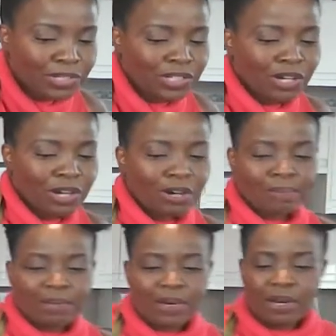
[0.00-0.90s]

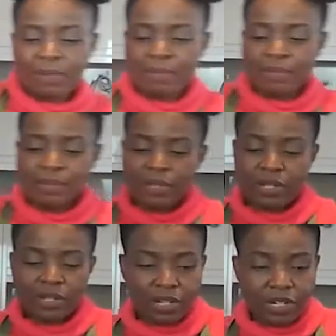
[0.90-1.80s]
some
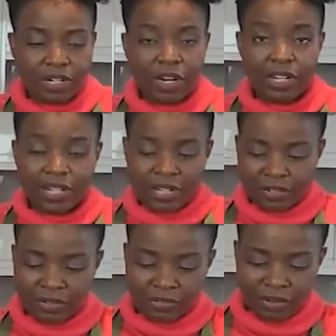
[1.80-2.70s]
garlic
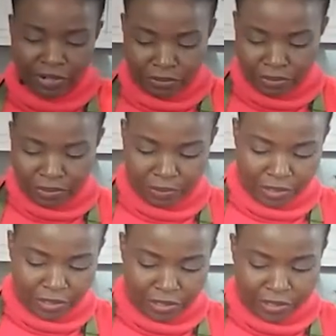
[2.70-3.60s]
granules. I'm
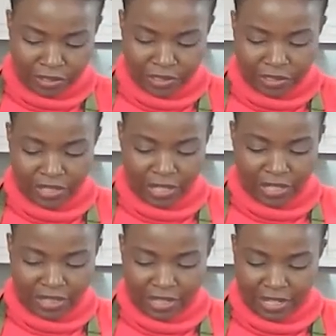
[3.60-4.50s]
just going to
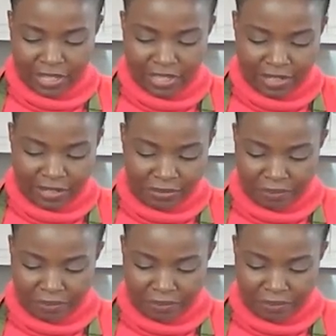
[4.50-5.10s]
shake that in there.